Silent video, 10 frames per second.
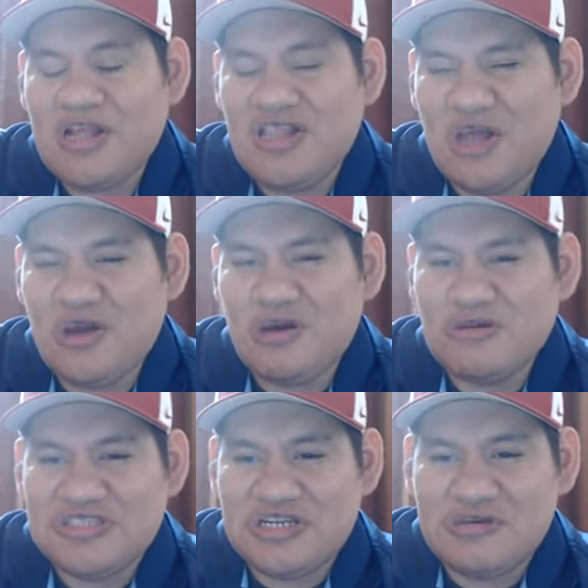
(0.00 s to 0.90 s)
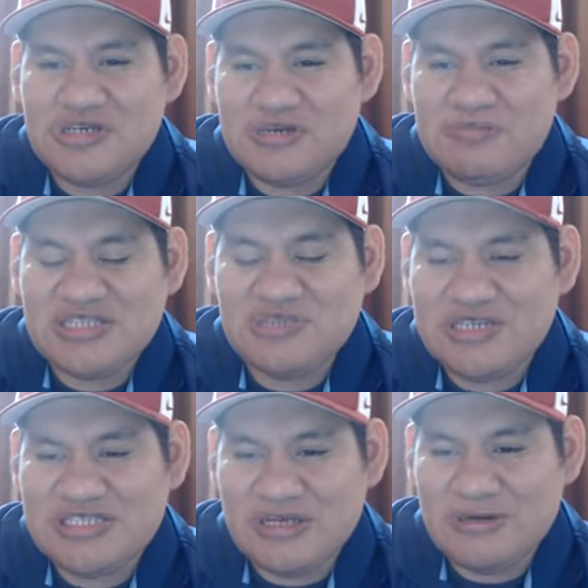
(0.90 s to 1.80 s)
logos, you can mess
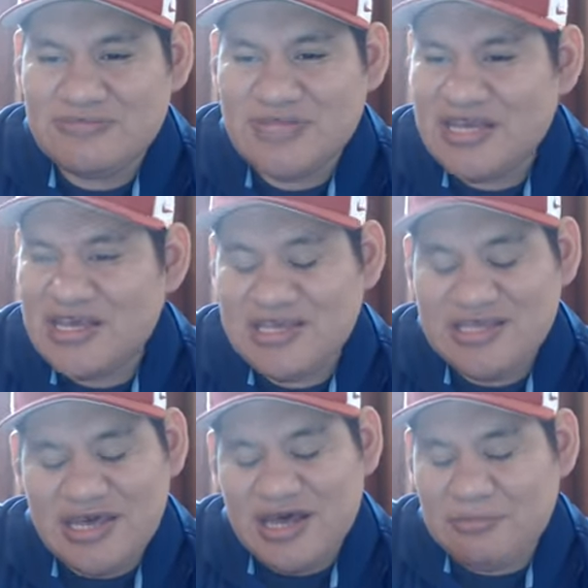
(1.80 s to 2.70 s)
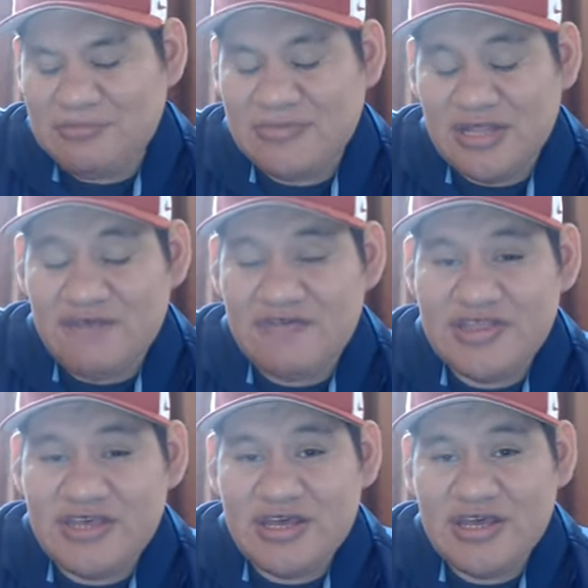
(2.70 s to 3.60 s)
with. So yeah, I'm loving
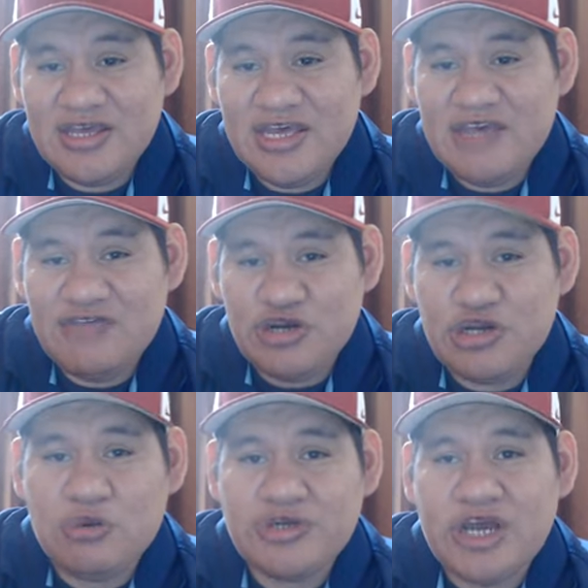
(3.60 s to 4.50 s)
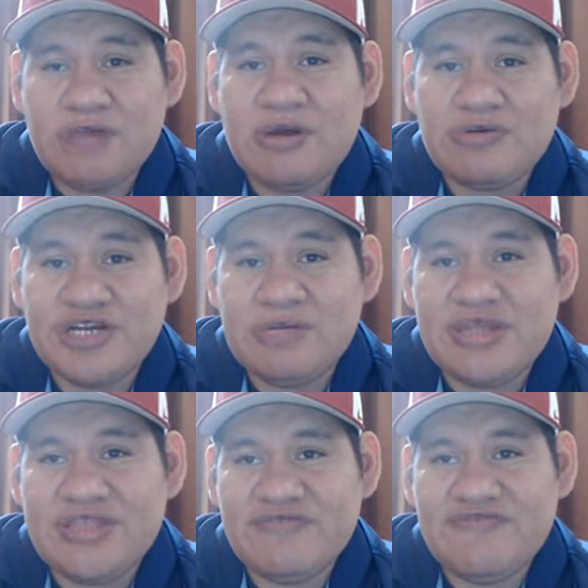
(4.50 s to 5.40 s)
if you don't know what we're talking
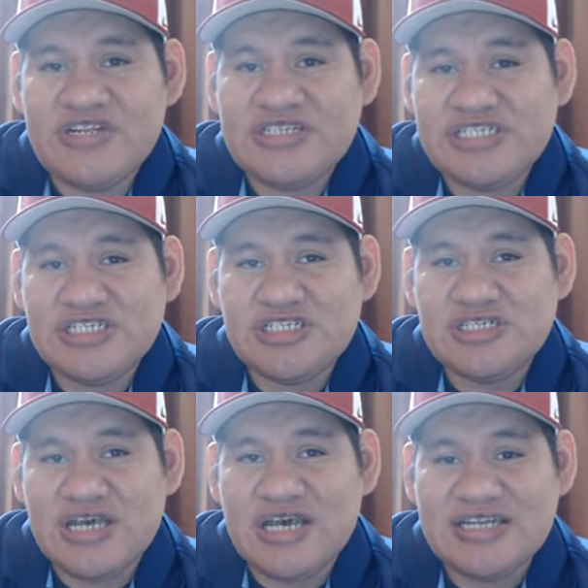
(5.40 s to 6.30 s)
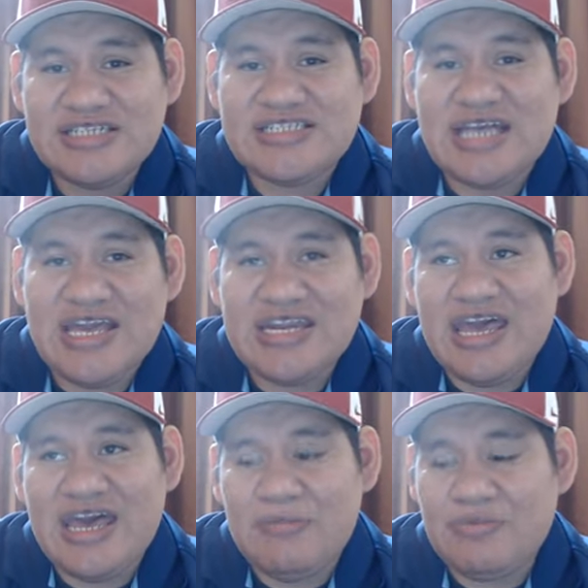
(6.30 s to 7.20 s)
about the Vintage Design
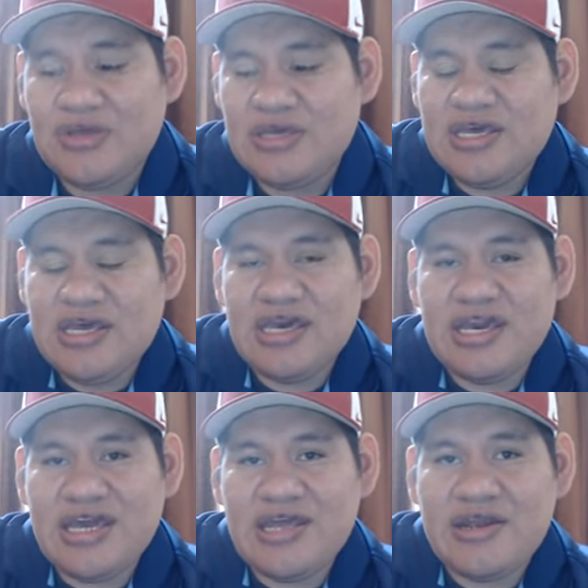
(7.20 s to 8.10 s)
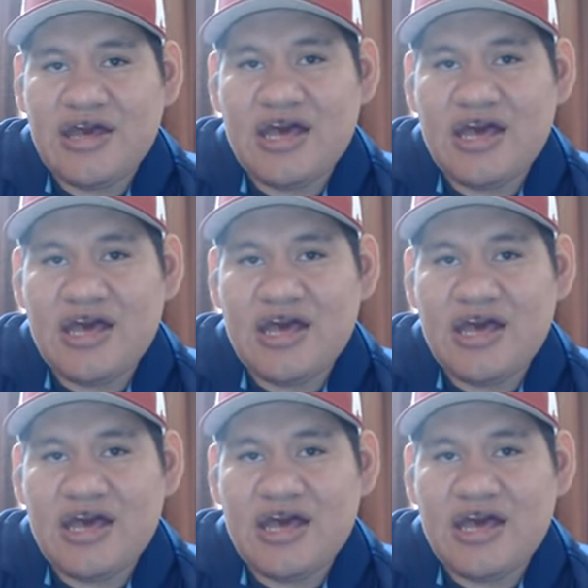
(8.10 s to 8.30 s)
app. And